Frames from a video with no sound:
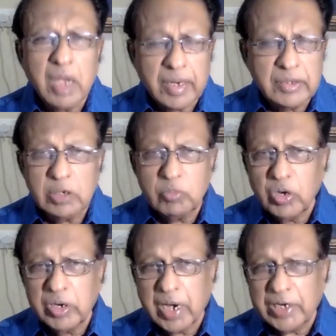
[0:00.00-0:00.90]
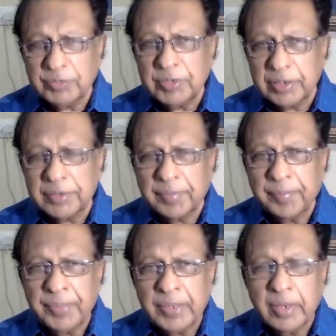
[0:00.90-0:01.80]
and Jammu and Kashmir?
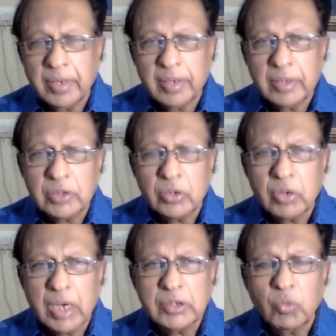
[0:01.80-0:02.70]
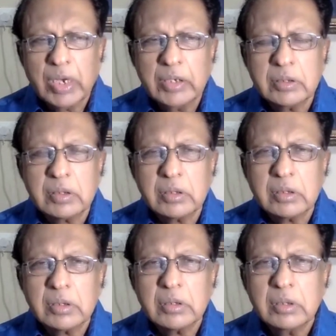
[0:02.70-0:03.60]
So
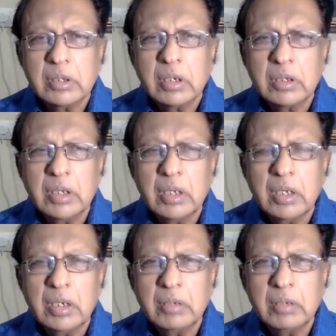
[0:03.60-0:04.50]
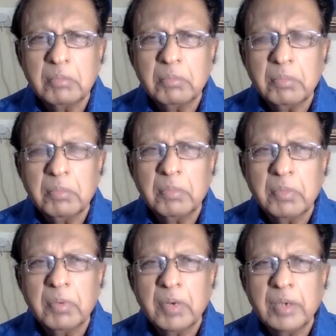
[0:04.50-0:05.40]
otherwise, the
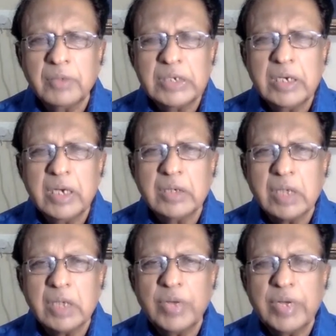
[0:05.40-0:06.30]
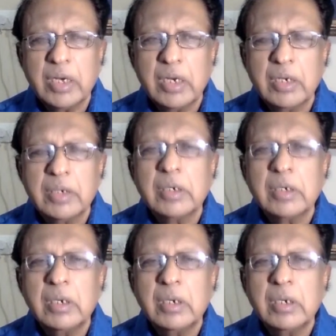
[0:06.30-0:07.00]
uh, signals are very clear.